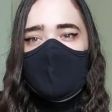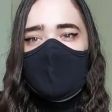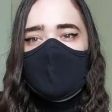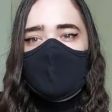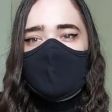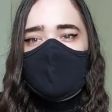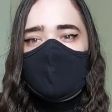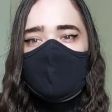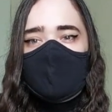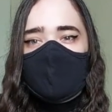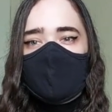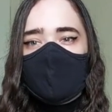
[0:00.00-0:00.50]

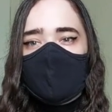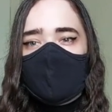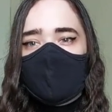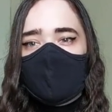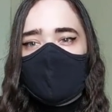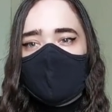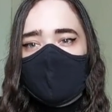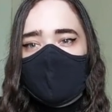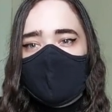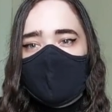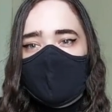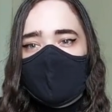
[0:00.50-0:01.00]
So
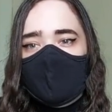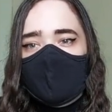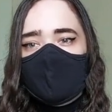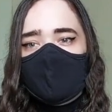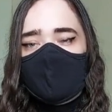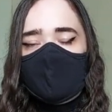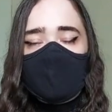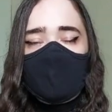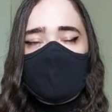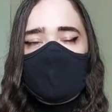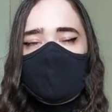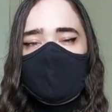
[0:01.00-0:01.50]

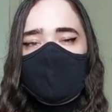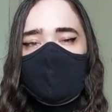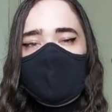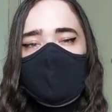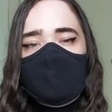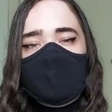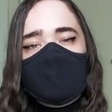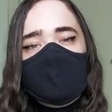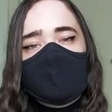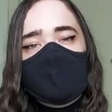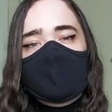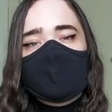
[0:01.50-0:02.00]
yeah, to
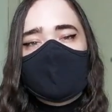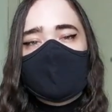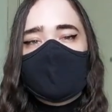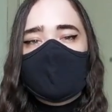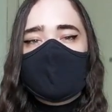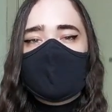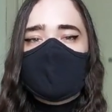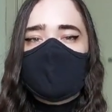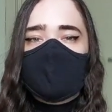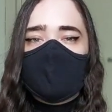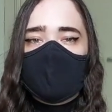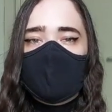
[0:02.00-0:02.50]
explain that in
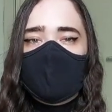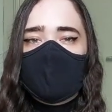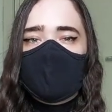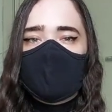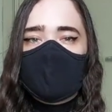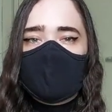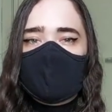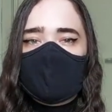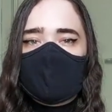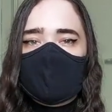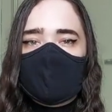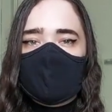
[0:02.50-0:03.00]
a very
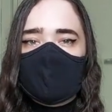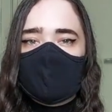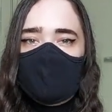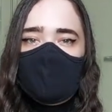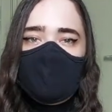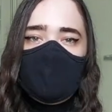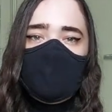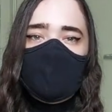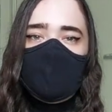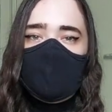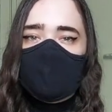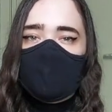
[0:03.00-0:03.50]
like
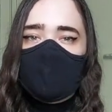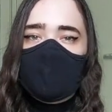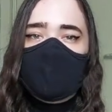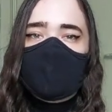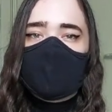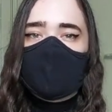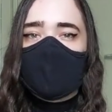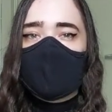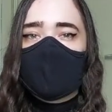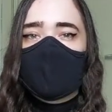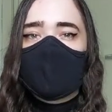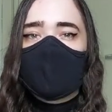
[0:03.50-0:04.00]
middle grade
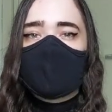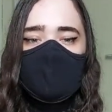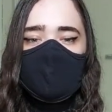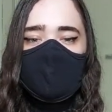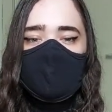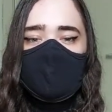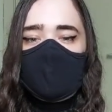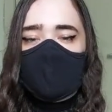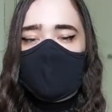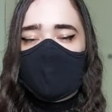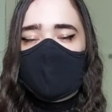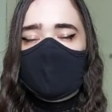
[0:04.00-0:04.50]
way so
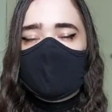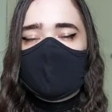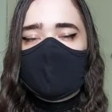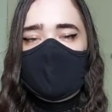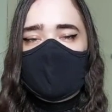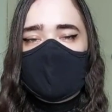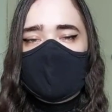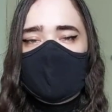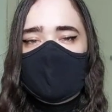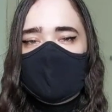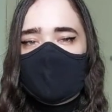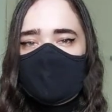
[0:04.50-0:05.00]
that
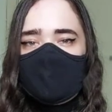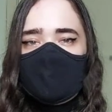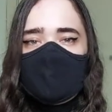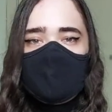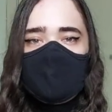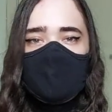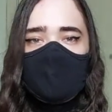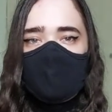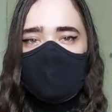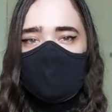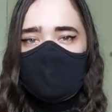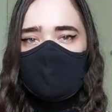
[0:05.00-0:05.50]
like kids can
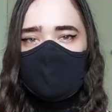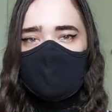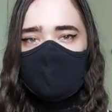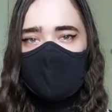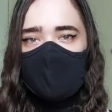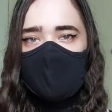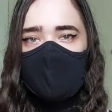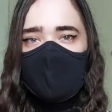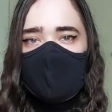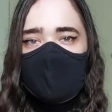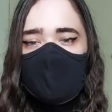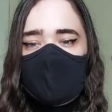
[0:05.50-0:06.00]

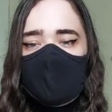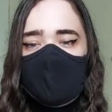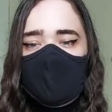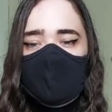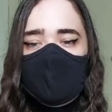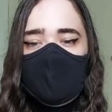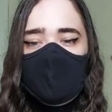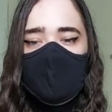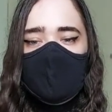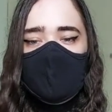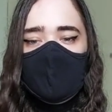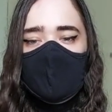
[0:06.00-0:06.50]
understand it,
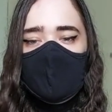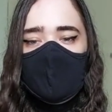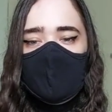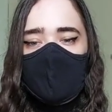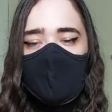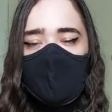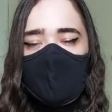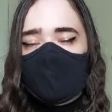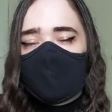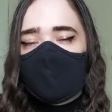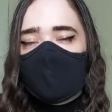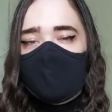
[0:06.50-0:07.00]

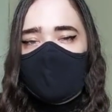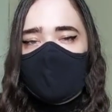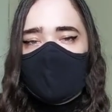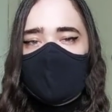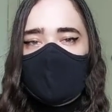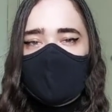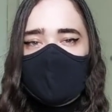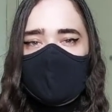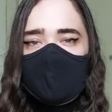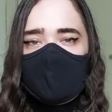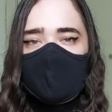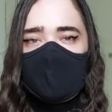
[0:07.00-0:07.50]
I really
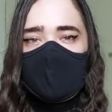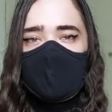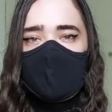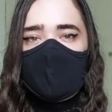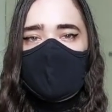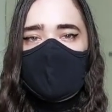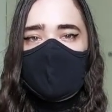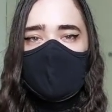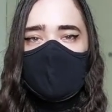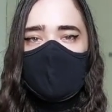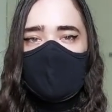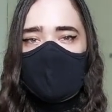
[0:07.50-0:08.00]
like that. I
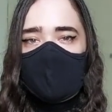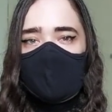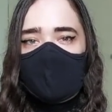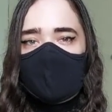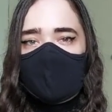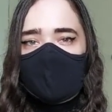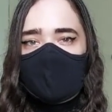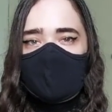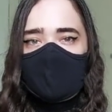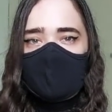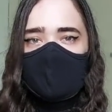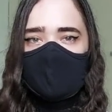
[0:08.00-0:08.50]
really like
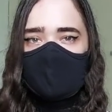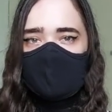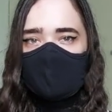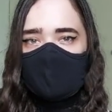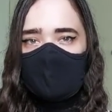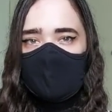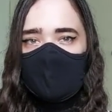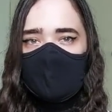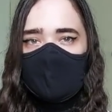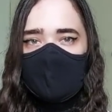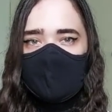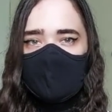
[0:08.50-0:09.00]
that like
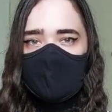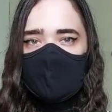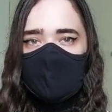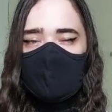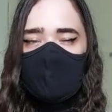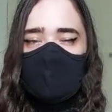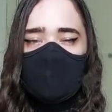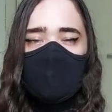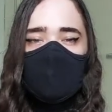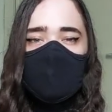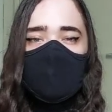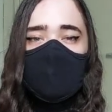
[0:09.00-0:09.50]

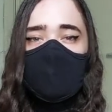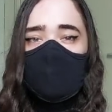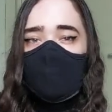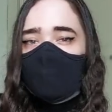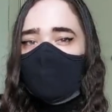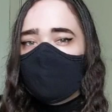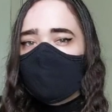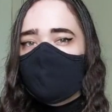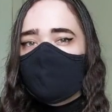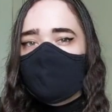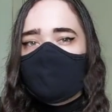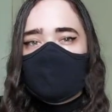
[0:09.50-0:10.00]
the
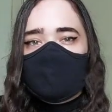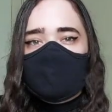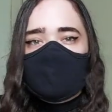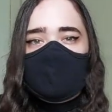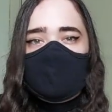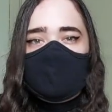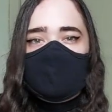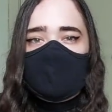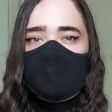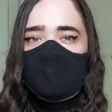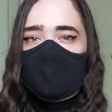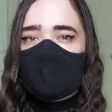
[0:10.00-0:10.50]
youth is
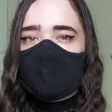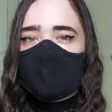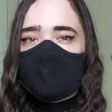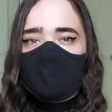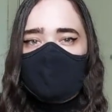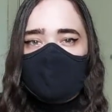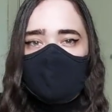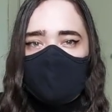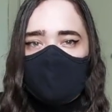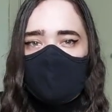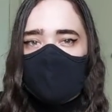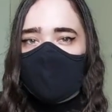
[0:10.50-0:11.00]
gonna like
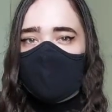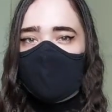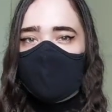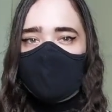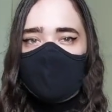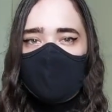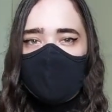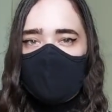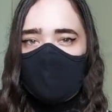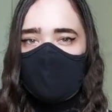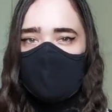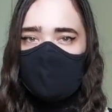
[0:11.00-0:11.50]
learn
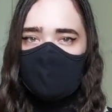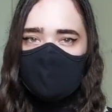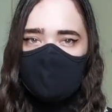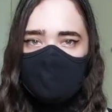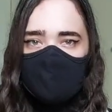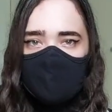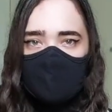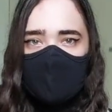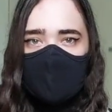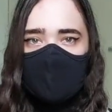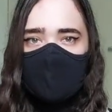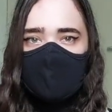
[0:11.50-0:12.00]
about
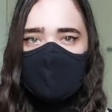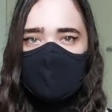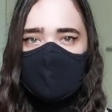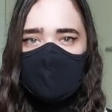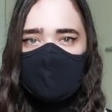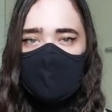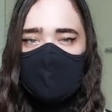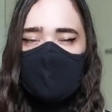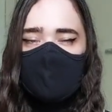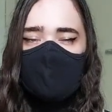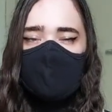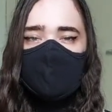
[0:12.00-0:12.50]
eugenics,
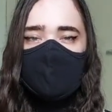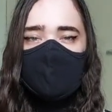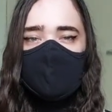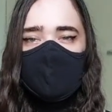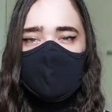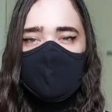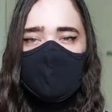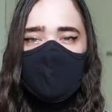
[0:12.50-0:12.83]
which